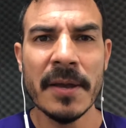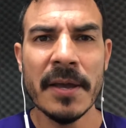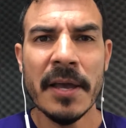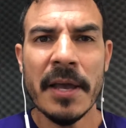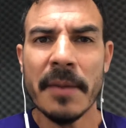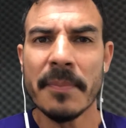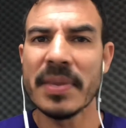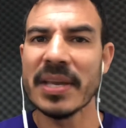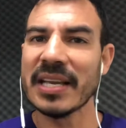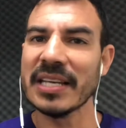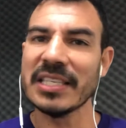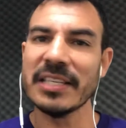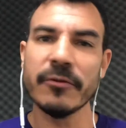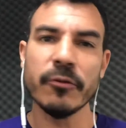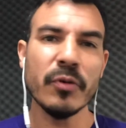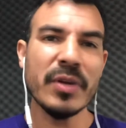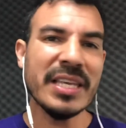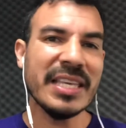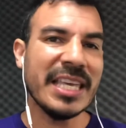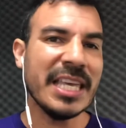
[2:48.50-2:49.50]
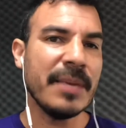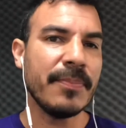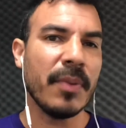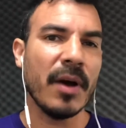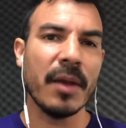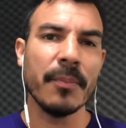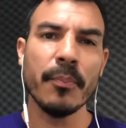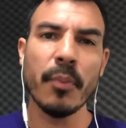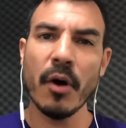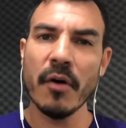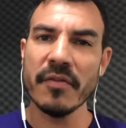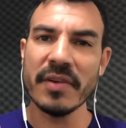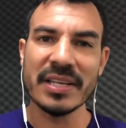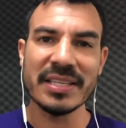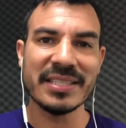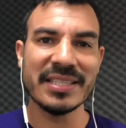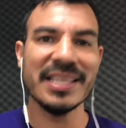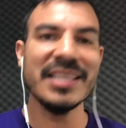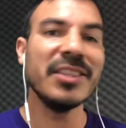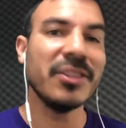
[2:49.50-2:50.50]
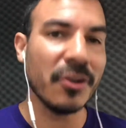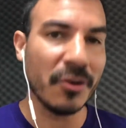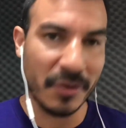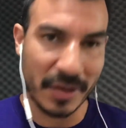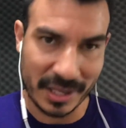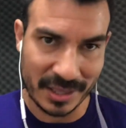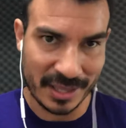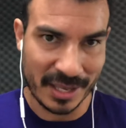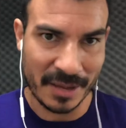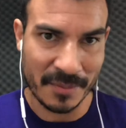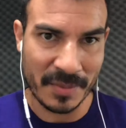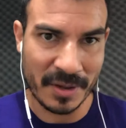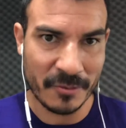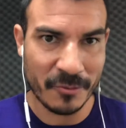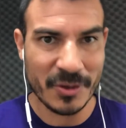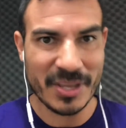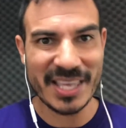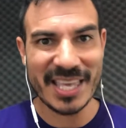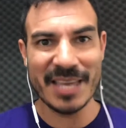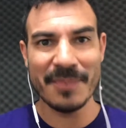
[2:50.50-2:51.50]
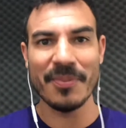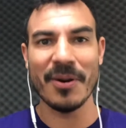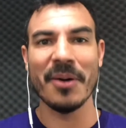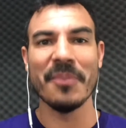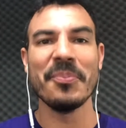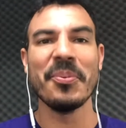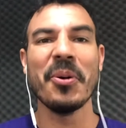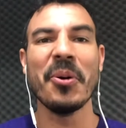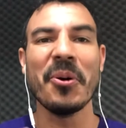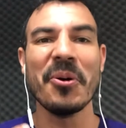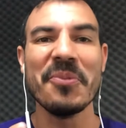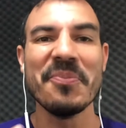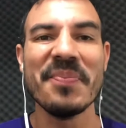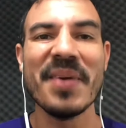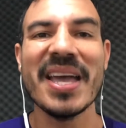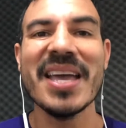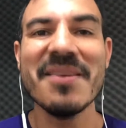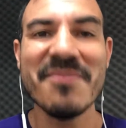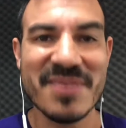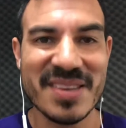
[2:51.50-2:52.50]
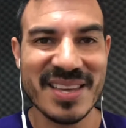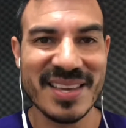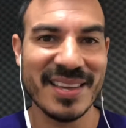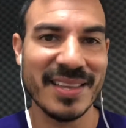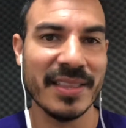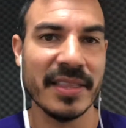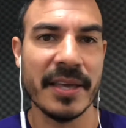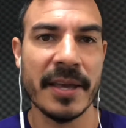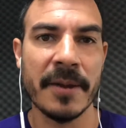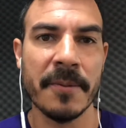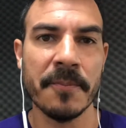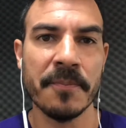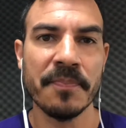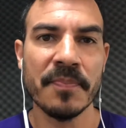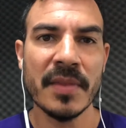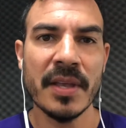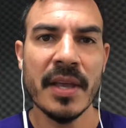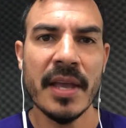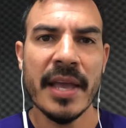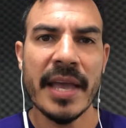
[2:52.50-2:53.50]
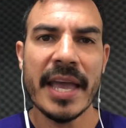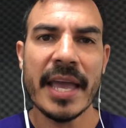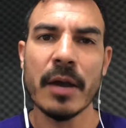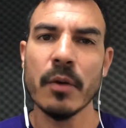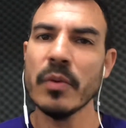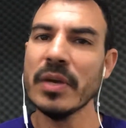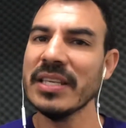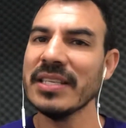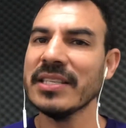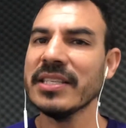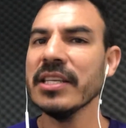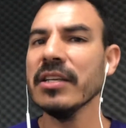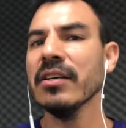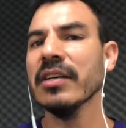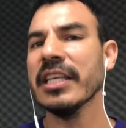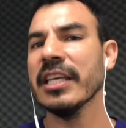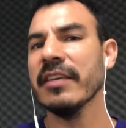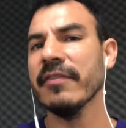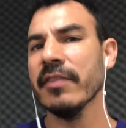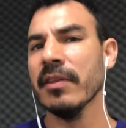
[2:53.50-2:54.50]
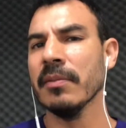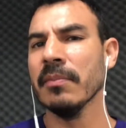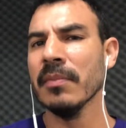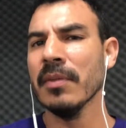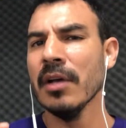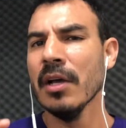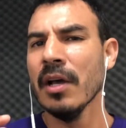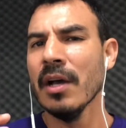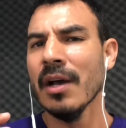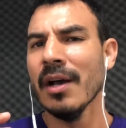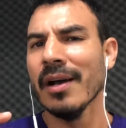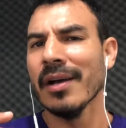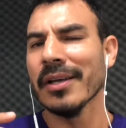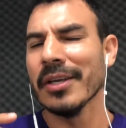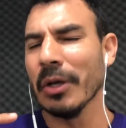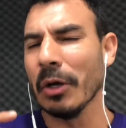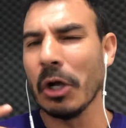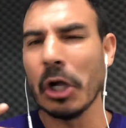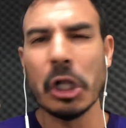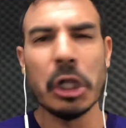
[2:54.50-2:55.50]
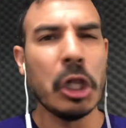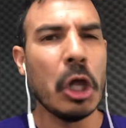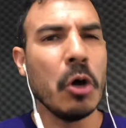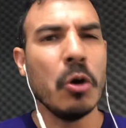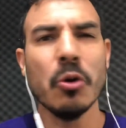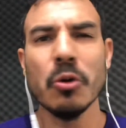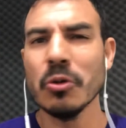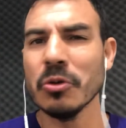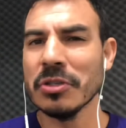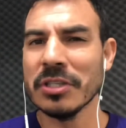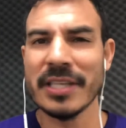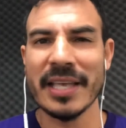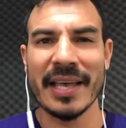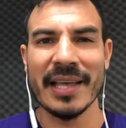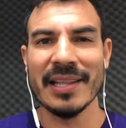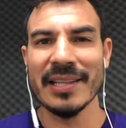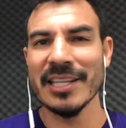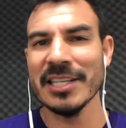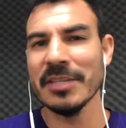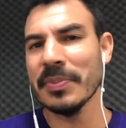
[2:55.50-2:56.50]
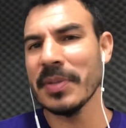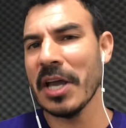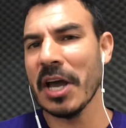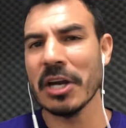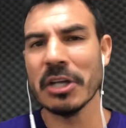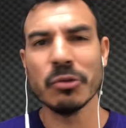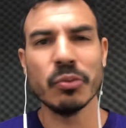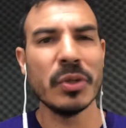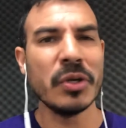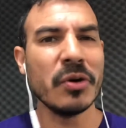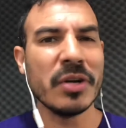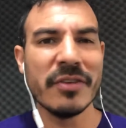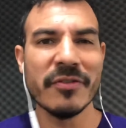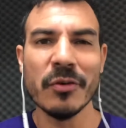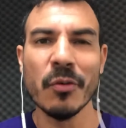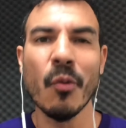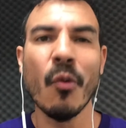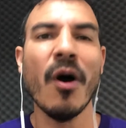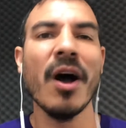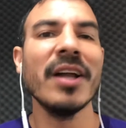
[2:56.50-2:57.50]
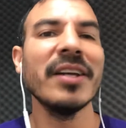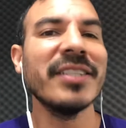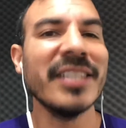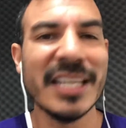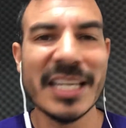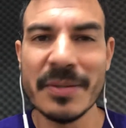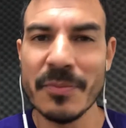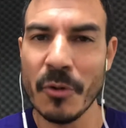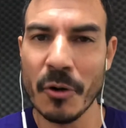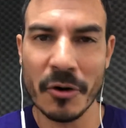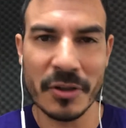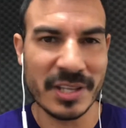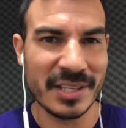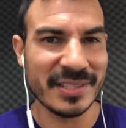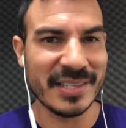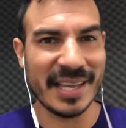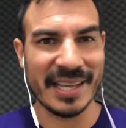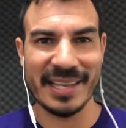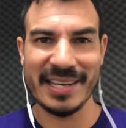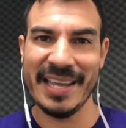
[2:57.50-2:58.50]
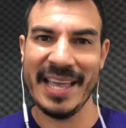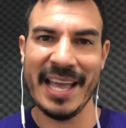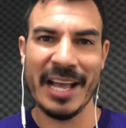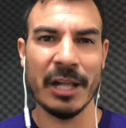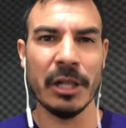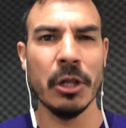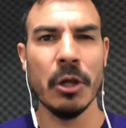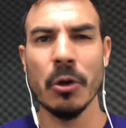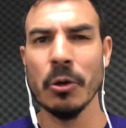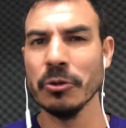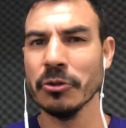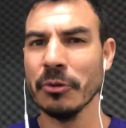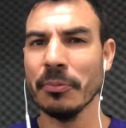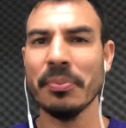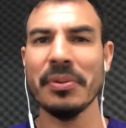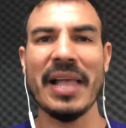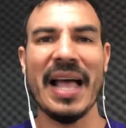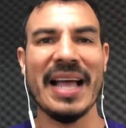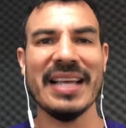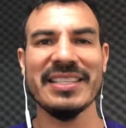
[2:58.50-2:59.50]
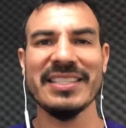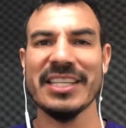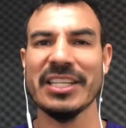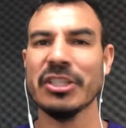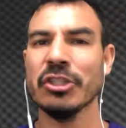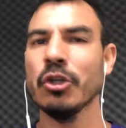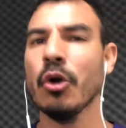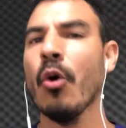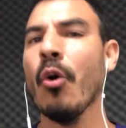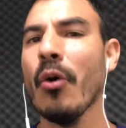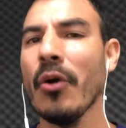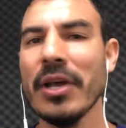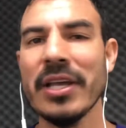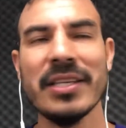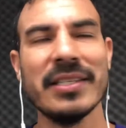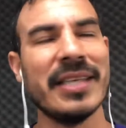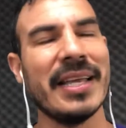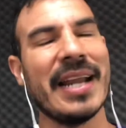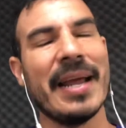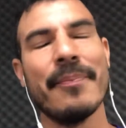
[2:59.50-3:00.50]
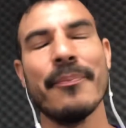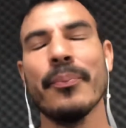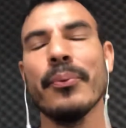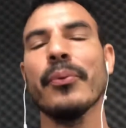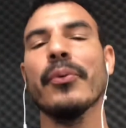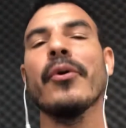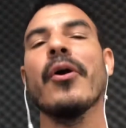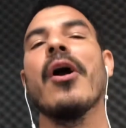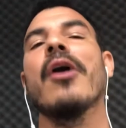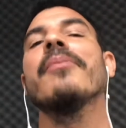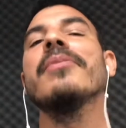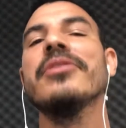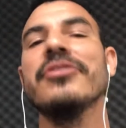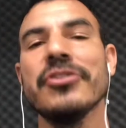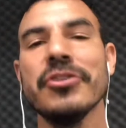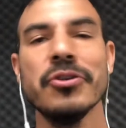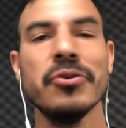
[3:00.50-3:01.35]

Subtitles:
Because if we keep on pobrecitoing them, if we keep on poor babying them, and we still give them clothes that, let's be honest, we don't even want anymore, these secondhand clothes, or plastic toys that I promise you